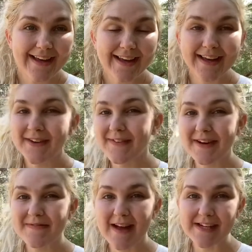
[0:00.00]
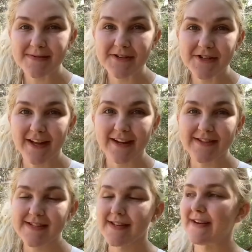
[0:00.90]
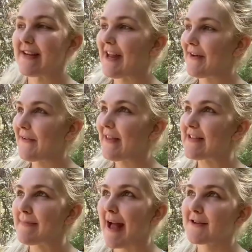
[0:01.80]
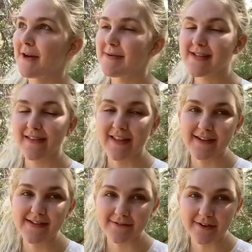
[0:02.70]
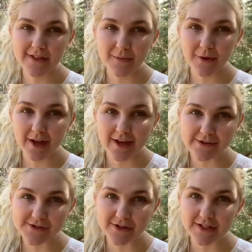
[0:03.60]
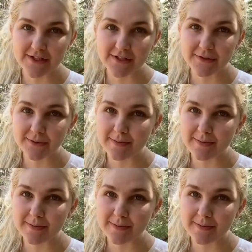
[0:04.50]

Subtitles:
and welcome back to my channel. So I know this backdrop is a little different than what I usually do,